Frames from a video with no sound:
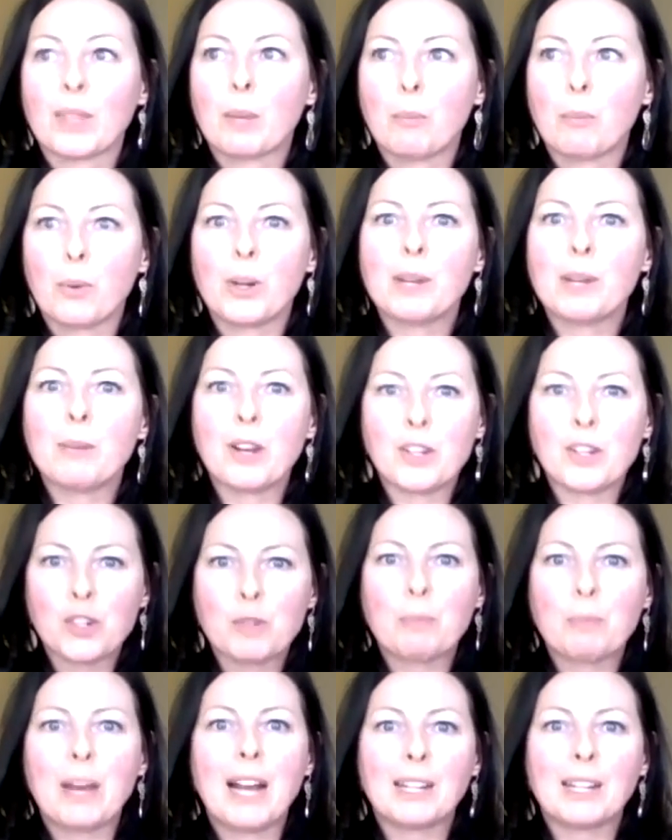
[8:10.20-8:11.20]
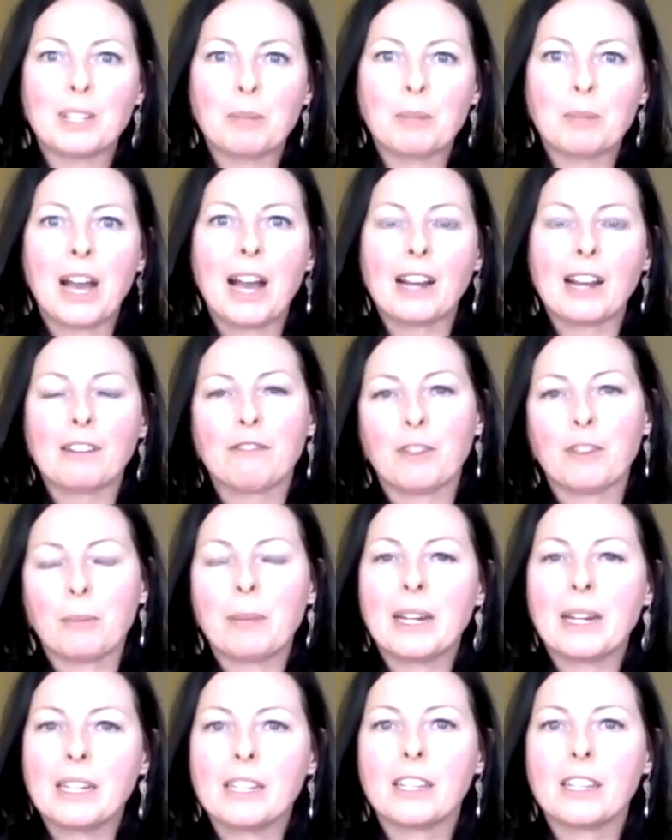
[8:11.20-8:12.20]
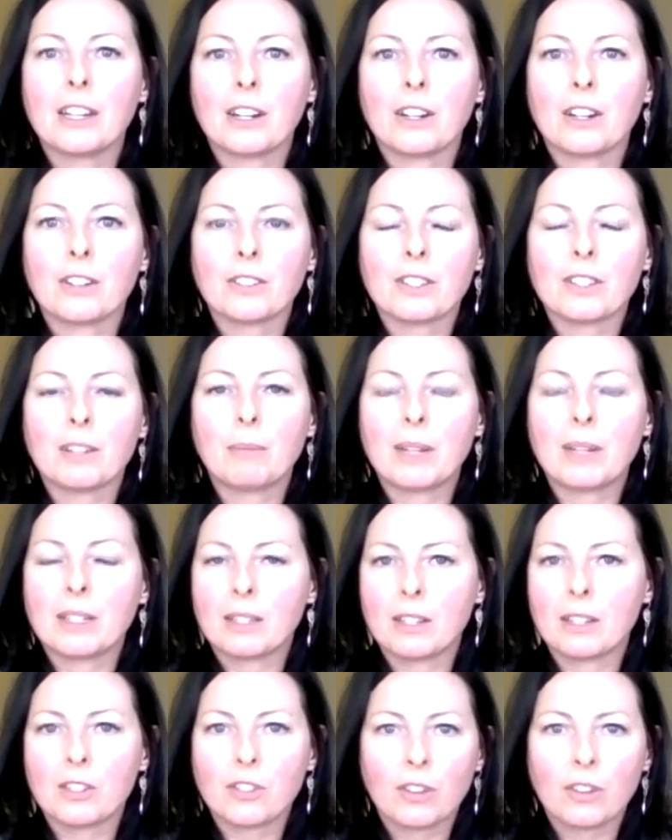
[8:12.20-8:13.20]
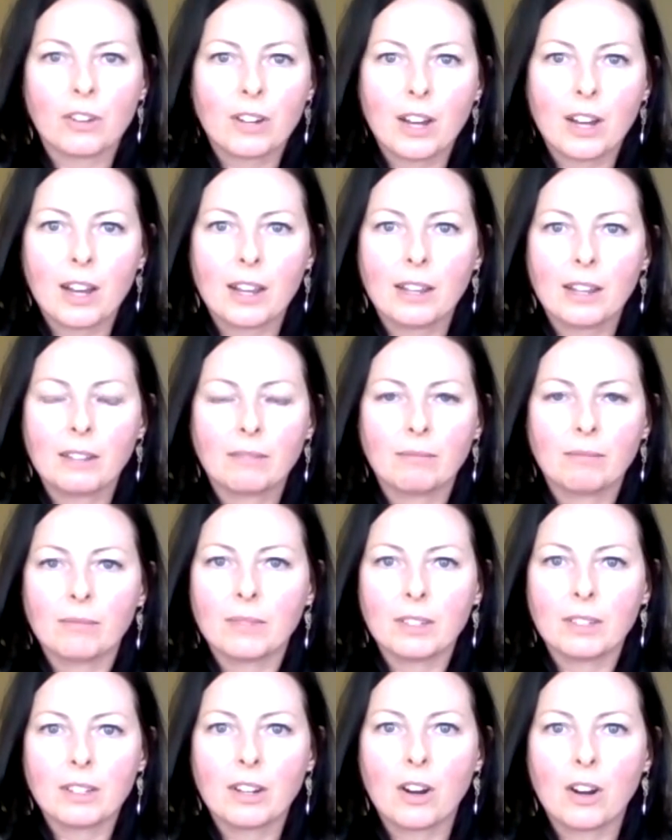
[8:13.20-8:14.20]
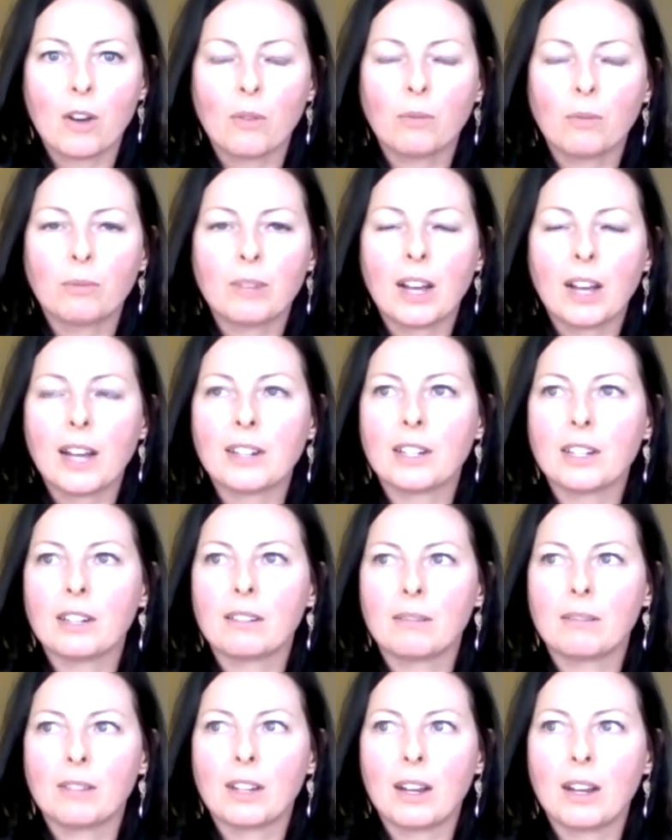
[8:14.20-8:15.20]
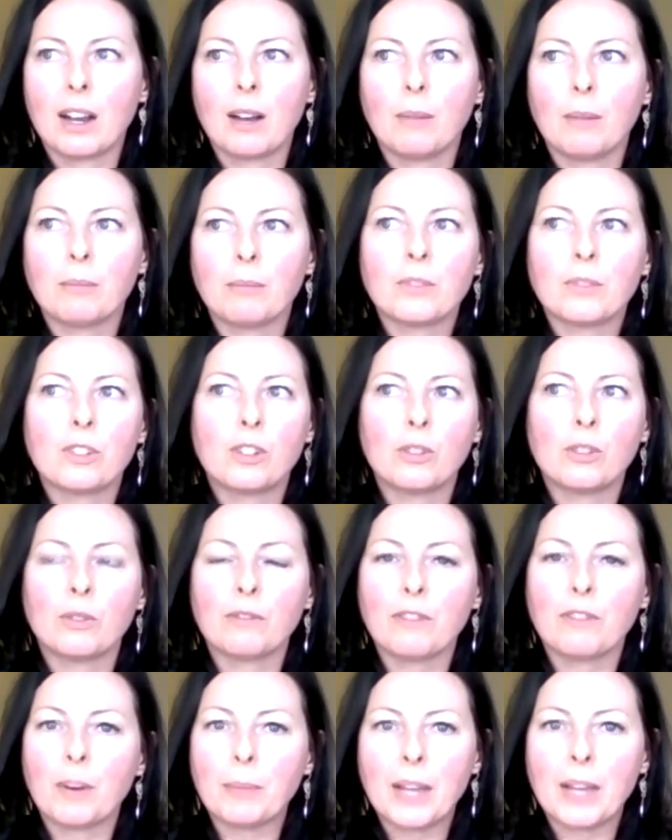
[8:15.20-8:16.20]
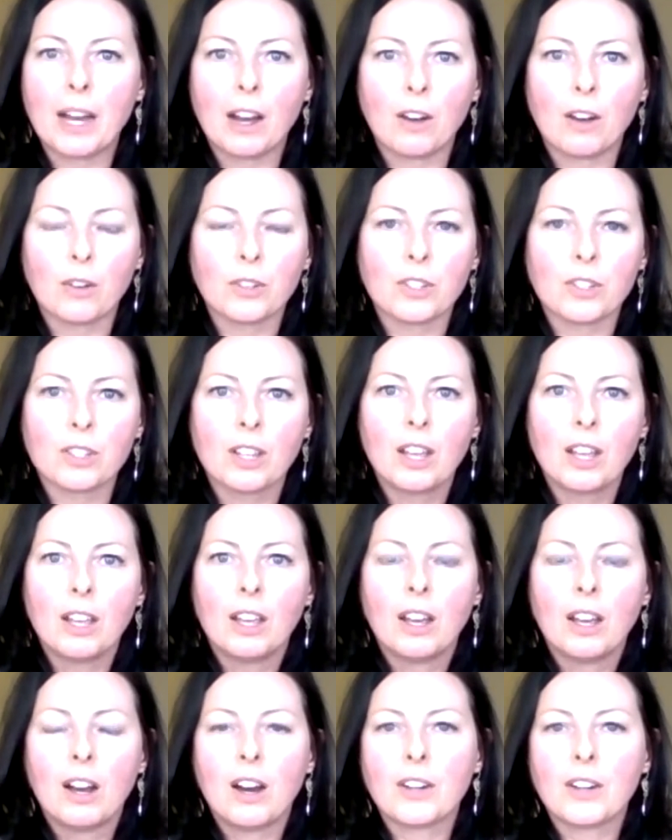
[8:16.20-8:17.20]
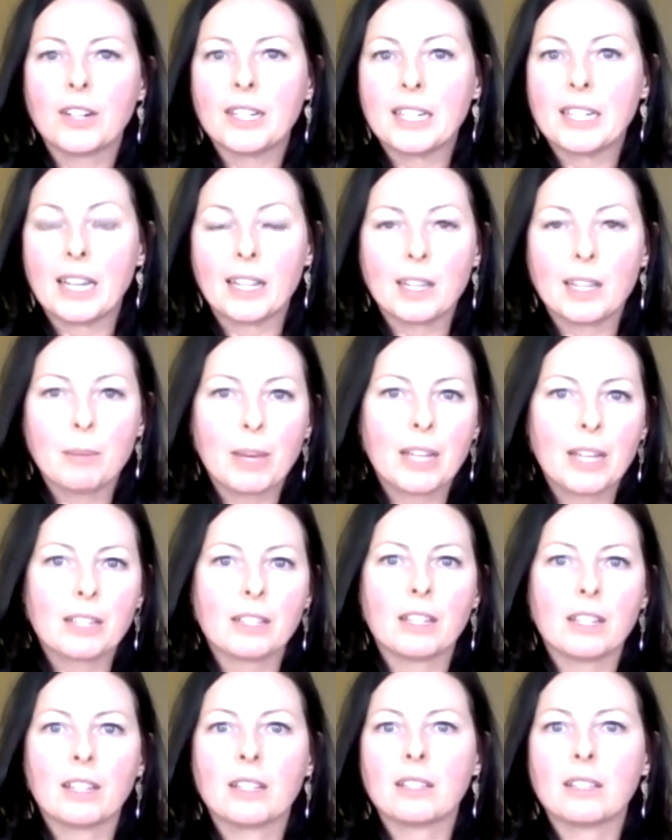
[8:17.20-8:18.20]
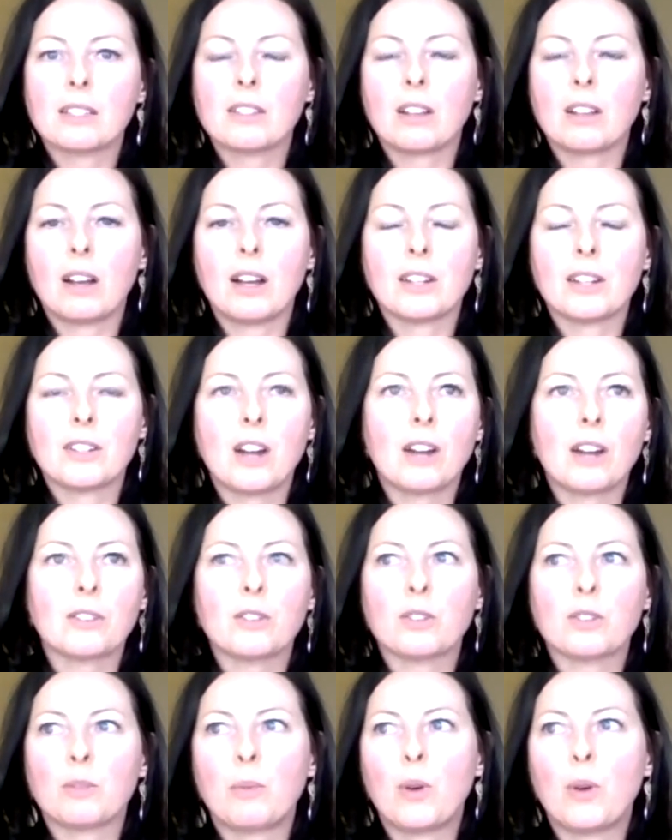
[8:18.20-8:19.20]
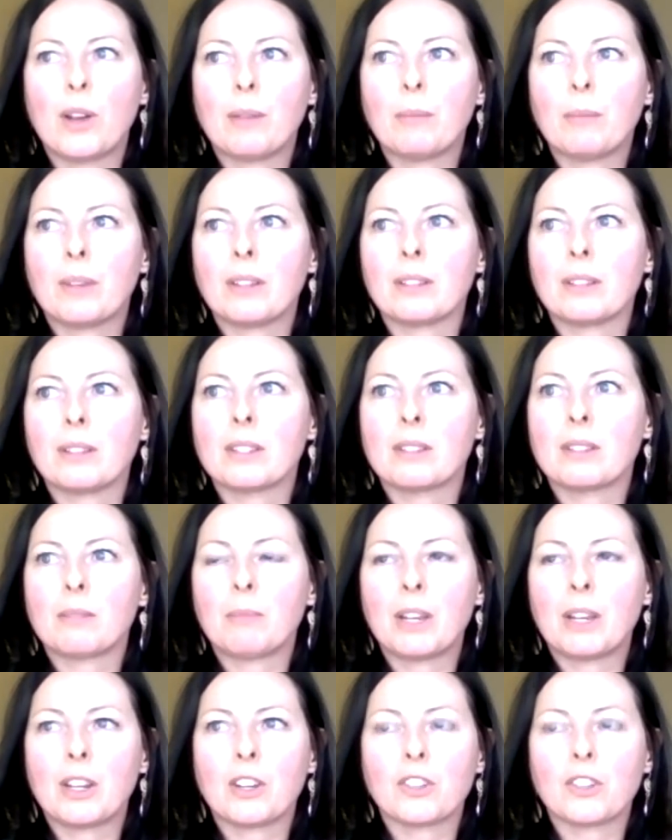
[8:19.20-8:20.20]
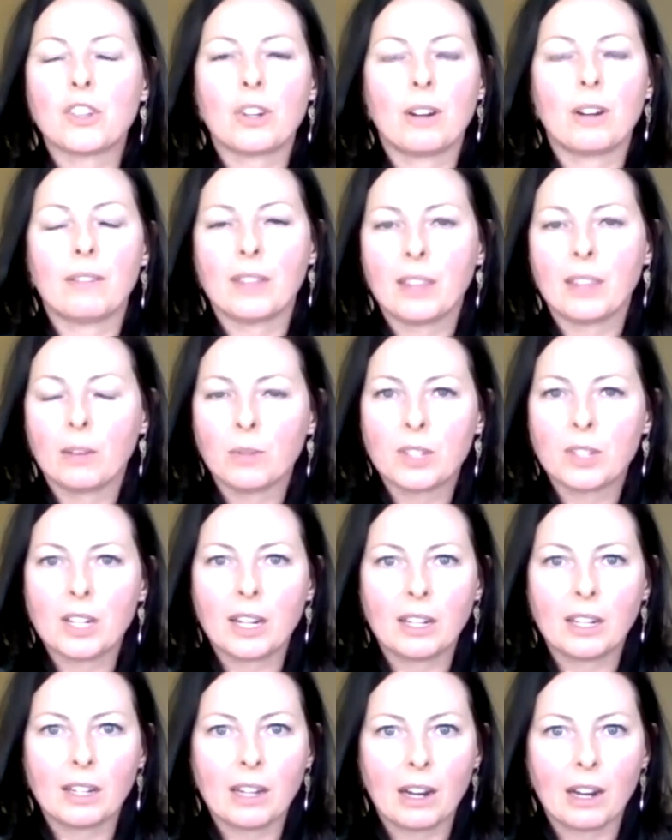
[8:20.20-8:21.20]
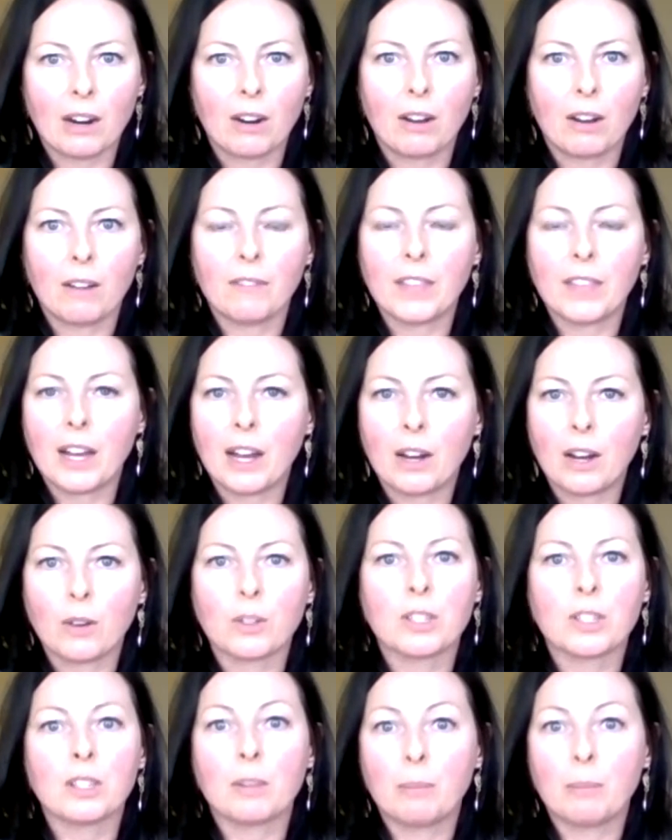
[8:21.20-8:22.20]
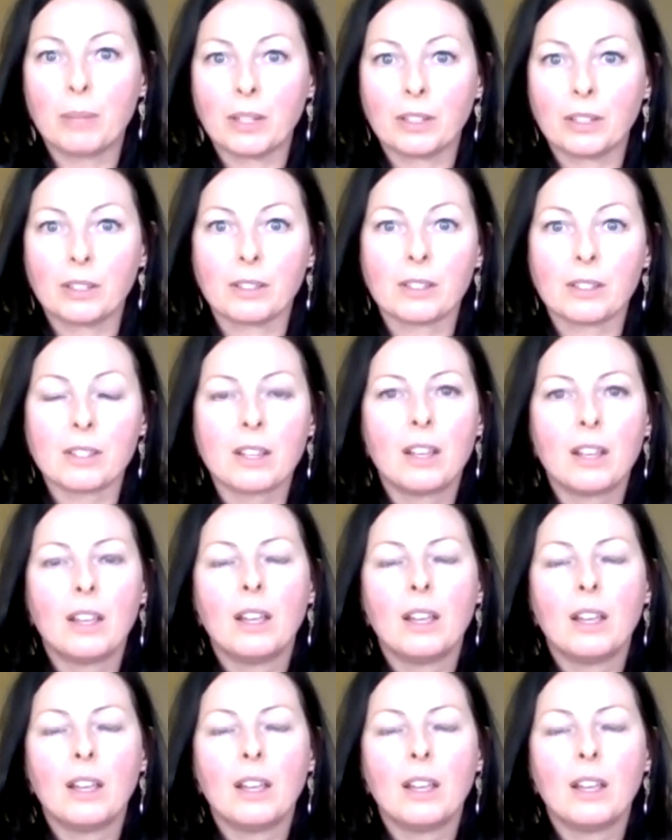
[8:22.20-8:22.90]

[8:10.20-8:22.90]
pretty much back to back for many years, and my sister and I, had to come to and from the house on a daily basis, doctor's appointments, making sure everything was taken care of, the house, the bills,